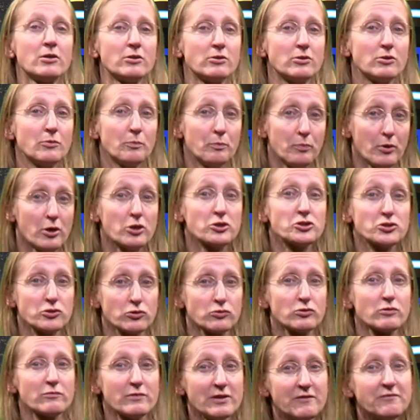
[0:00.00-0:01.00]
the partial
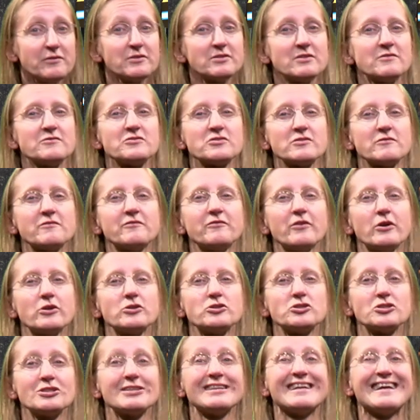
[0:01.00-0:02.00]
derivatives of
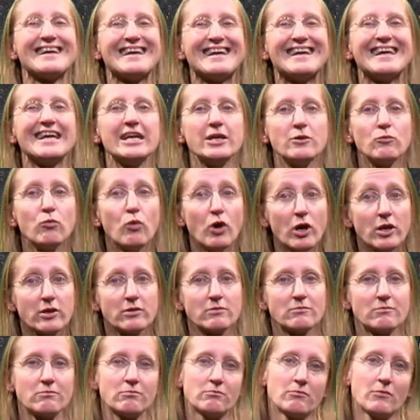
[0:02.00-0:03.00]
function a1
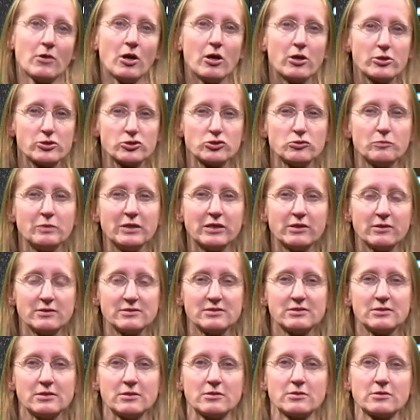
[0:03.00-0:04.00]
are to be
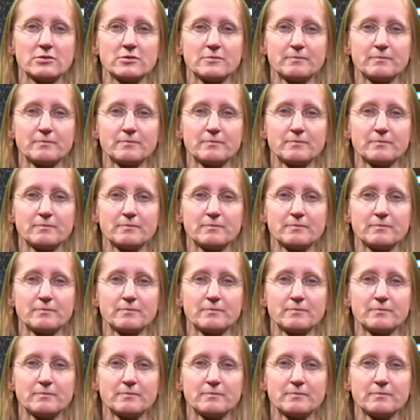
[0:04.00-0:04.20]
considered.